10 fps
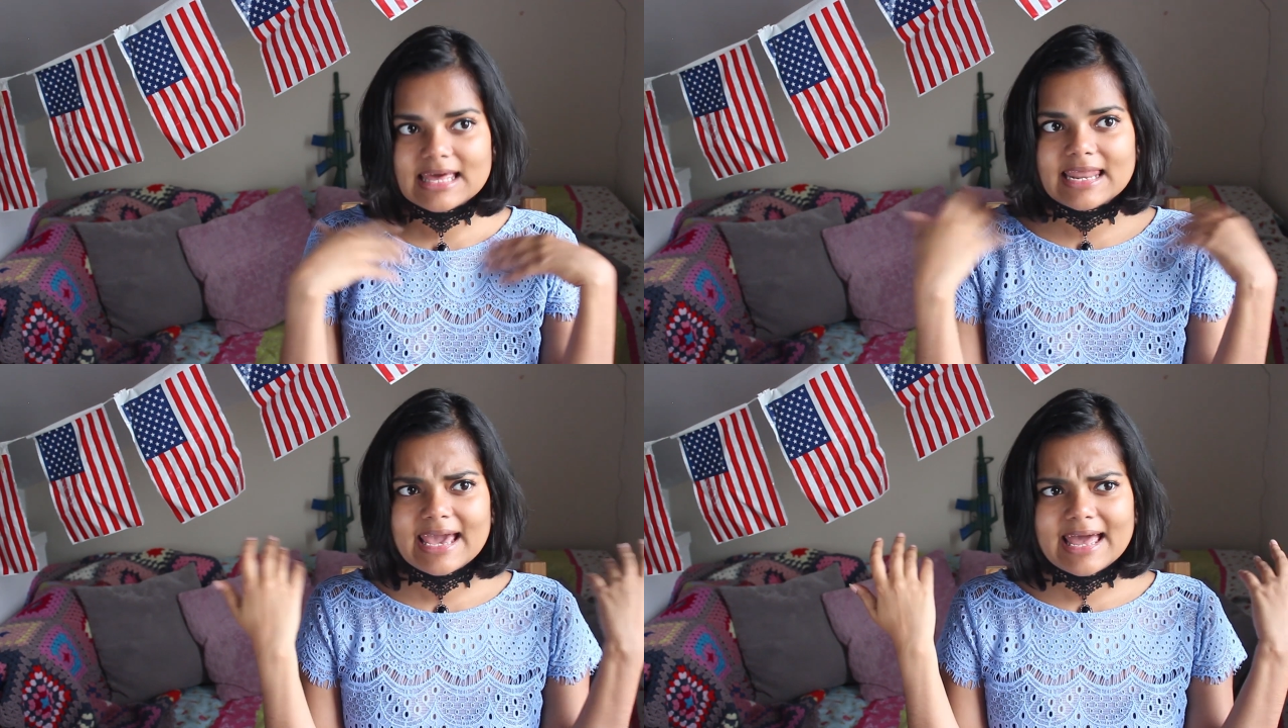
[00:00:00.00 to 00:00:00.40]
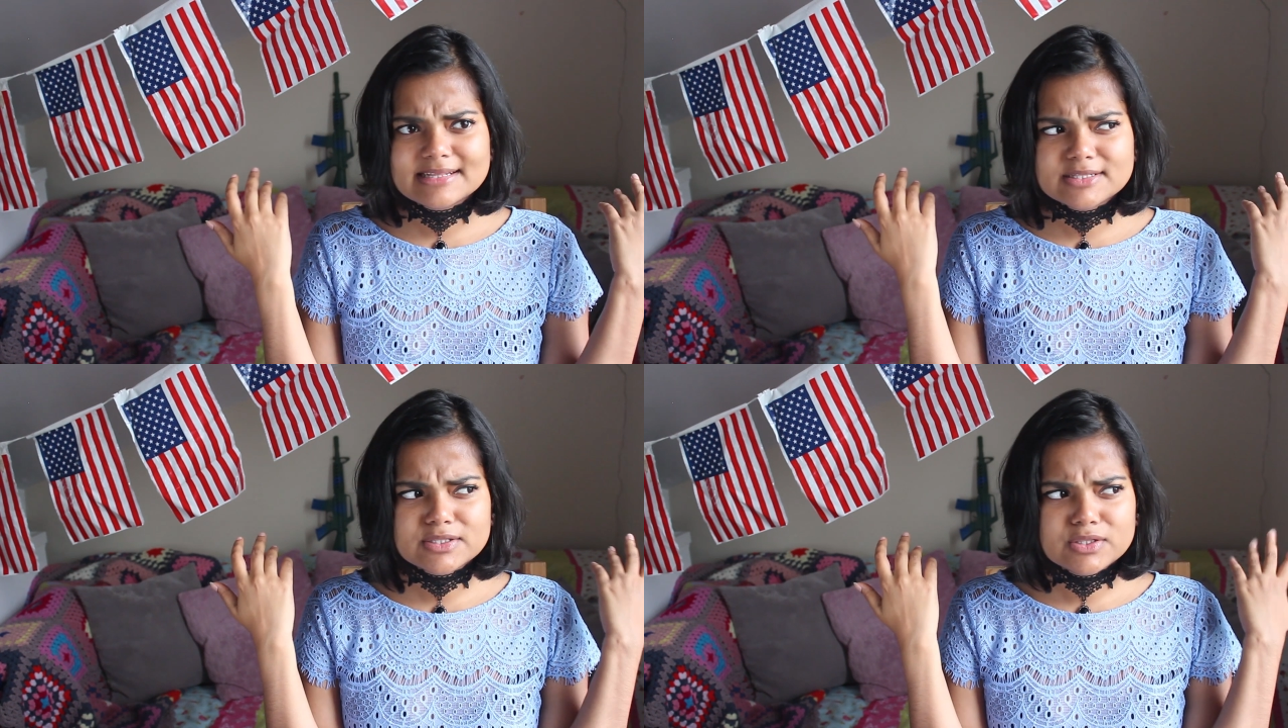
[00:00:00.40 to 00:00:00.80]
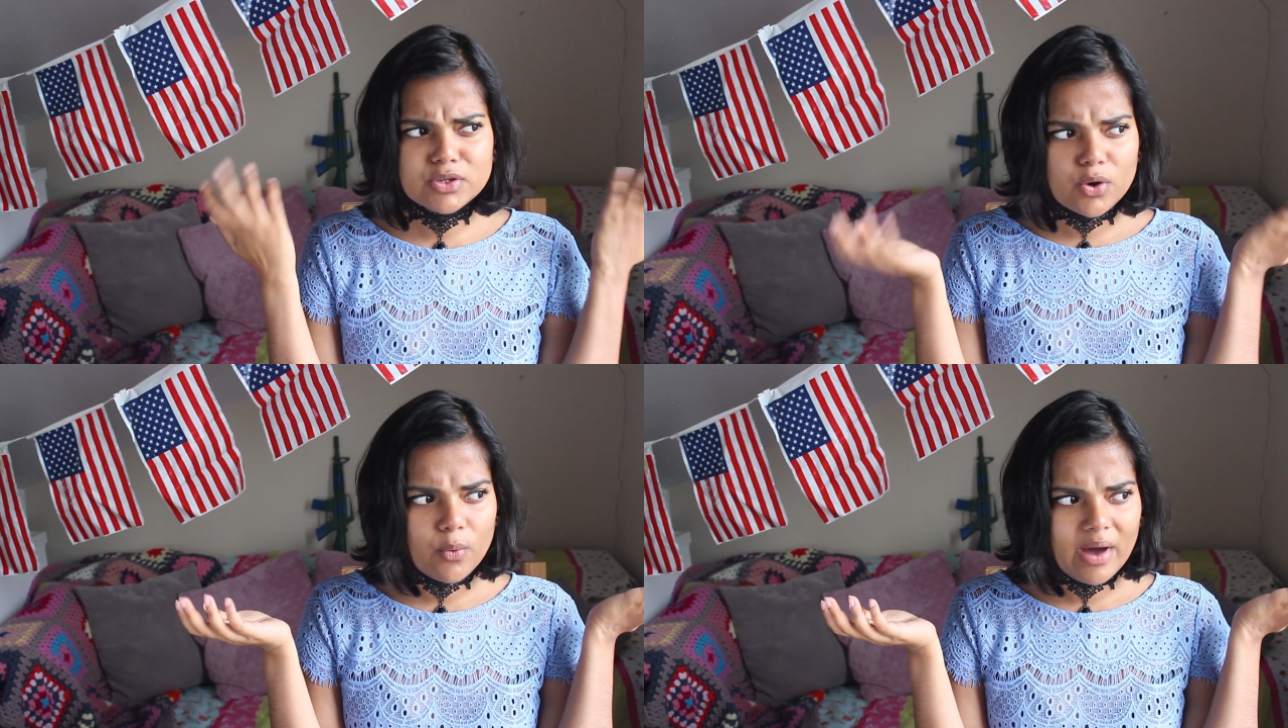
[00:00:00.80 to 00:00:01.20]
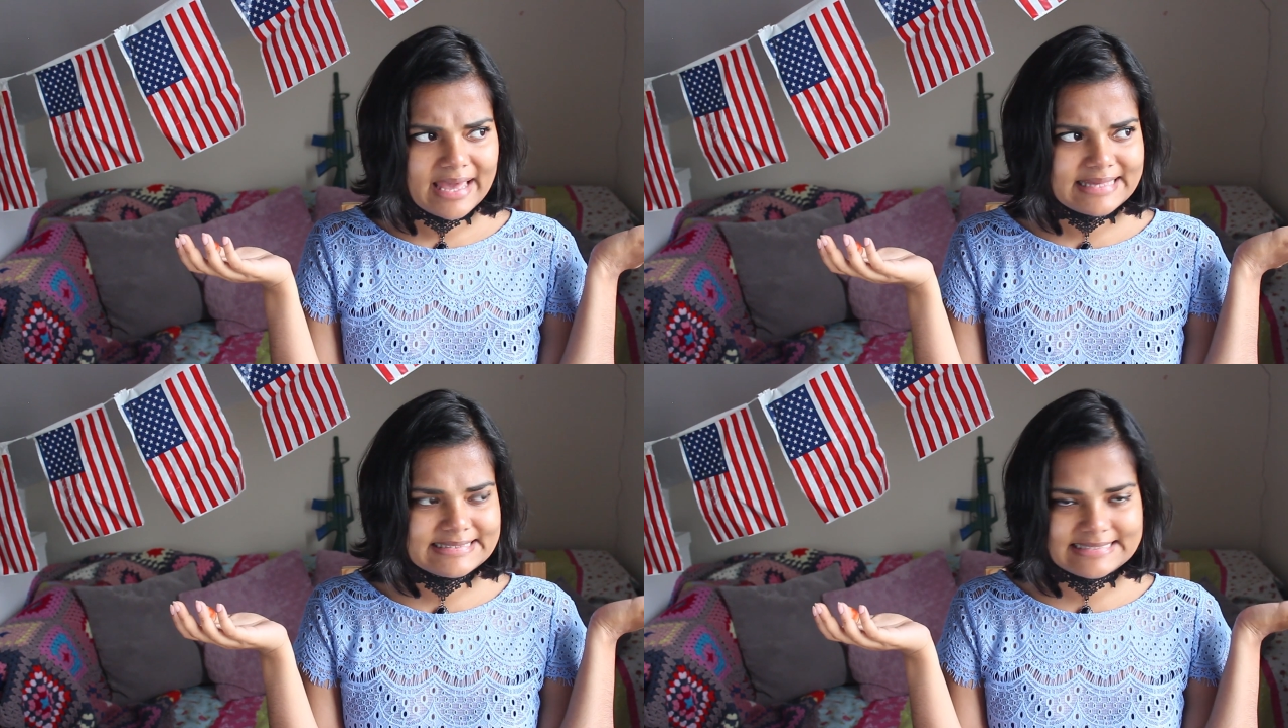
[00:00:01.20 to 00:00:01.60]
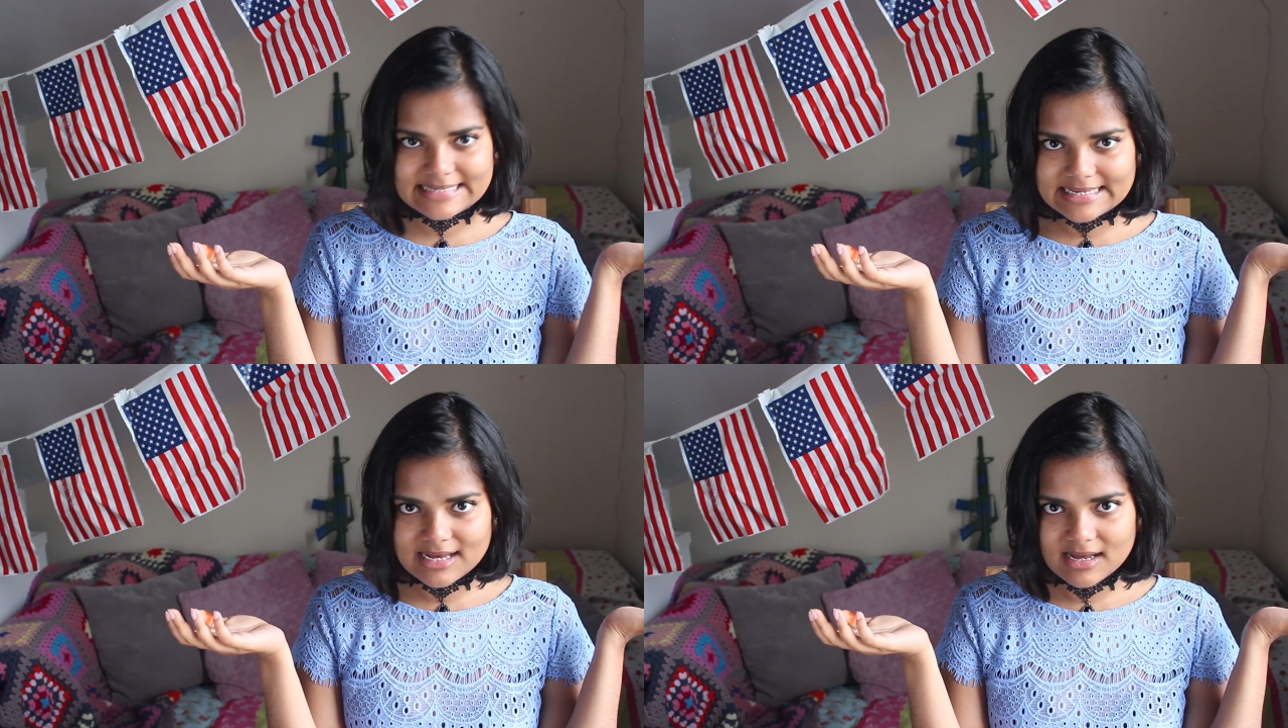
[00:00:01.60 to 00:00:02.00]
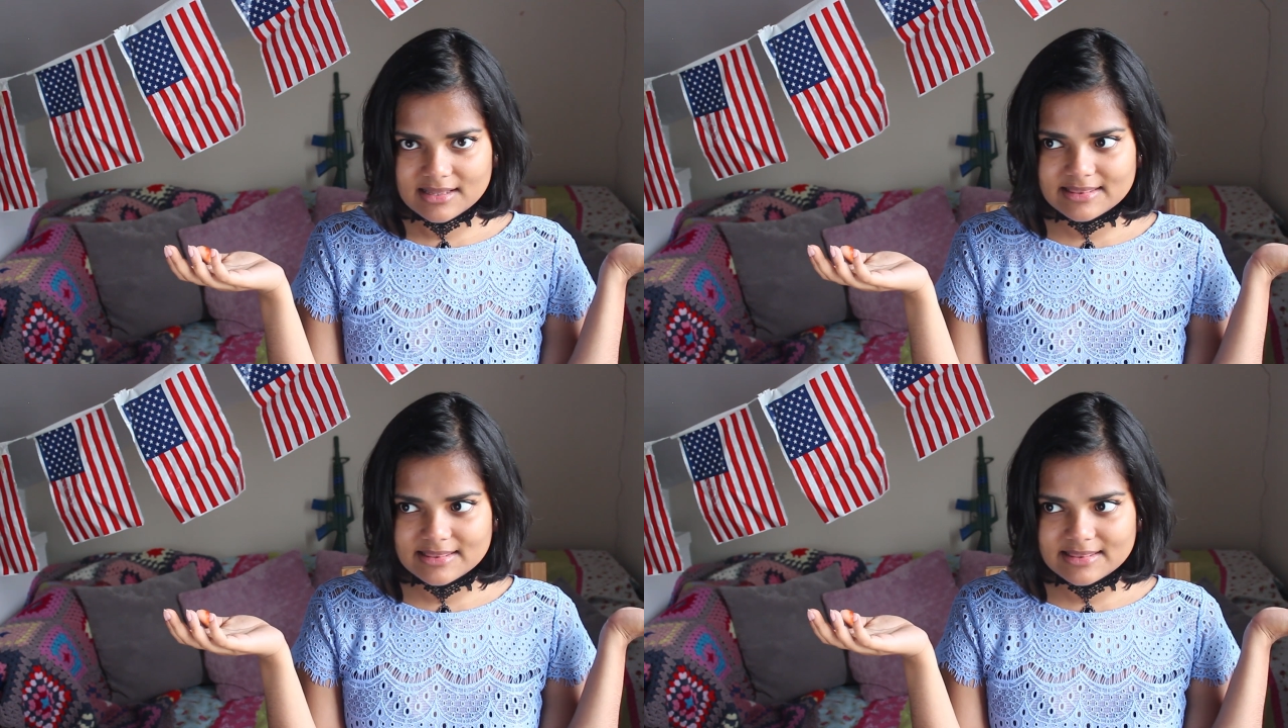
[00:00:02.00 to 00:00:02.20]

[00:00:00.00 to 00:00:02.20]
and I had no idea